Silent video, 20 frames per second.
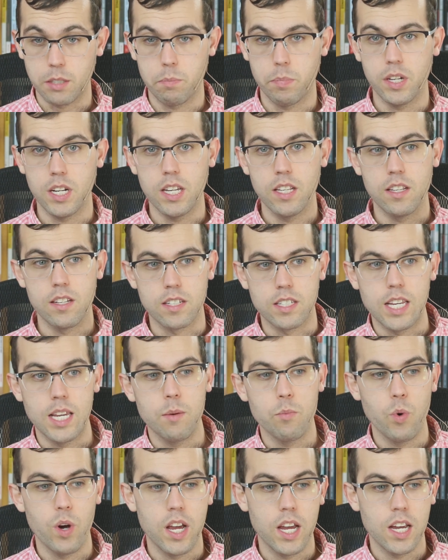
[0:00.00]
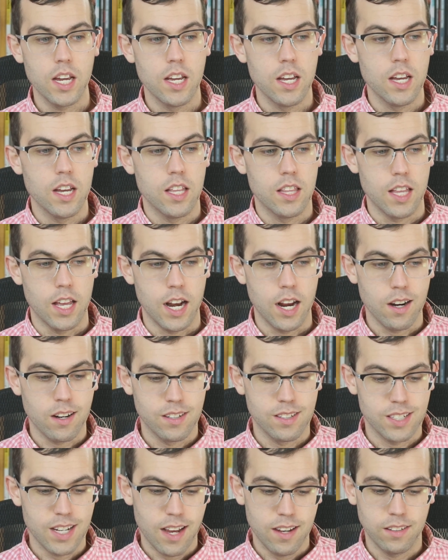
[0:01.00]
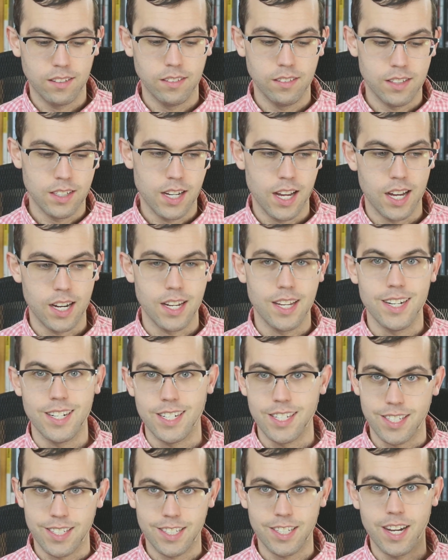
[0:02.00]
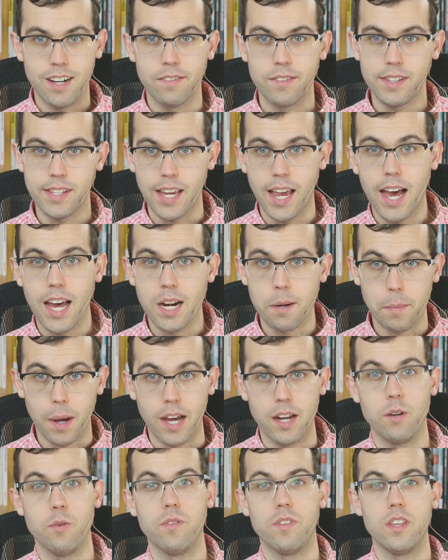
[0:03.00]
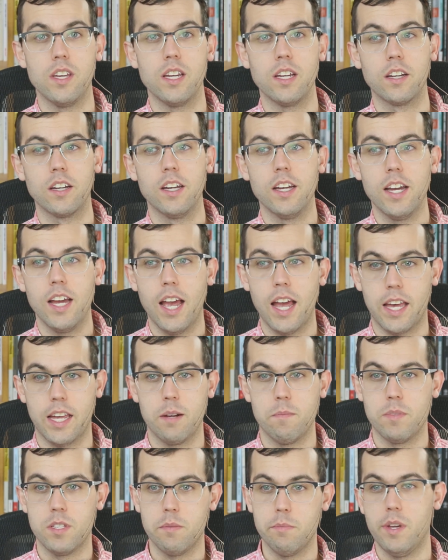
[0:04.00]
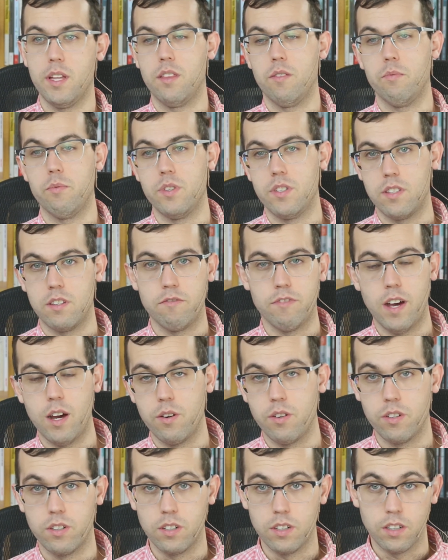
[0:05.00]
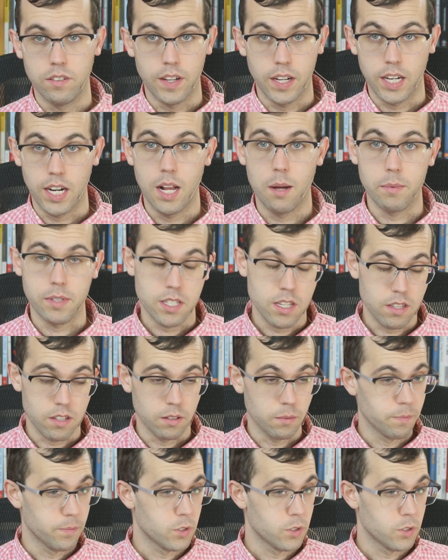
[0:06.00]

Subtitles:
But in the same way that Aristotle did not discover the atom, I don't think Adam Smith was the founder of economics either.